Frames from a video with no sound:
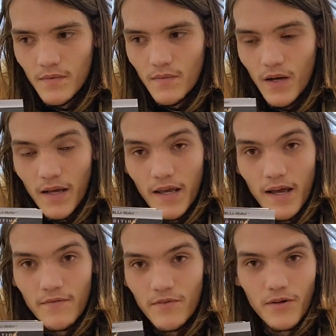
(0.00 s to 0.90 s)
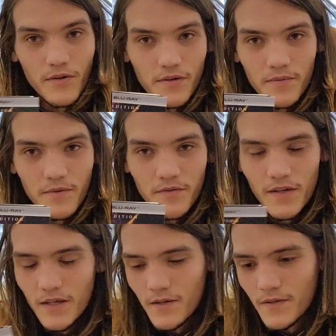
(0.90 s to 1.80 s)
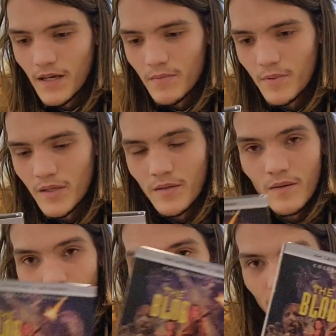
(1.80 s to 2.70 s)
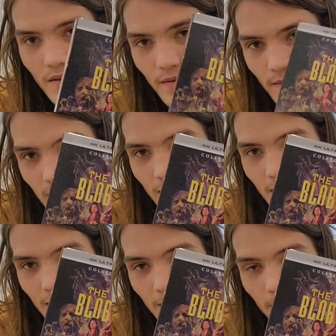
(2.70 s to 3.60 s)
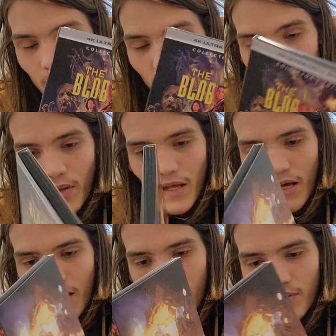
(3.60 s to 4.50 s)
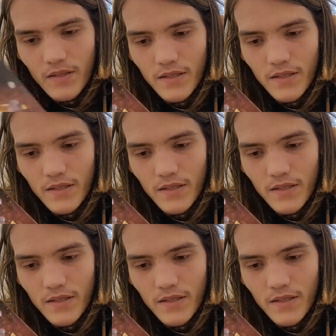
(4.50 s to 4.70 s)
what I got for Christmas video type beat. But The Blob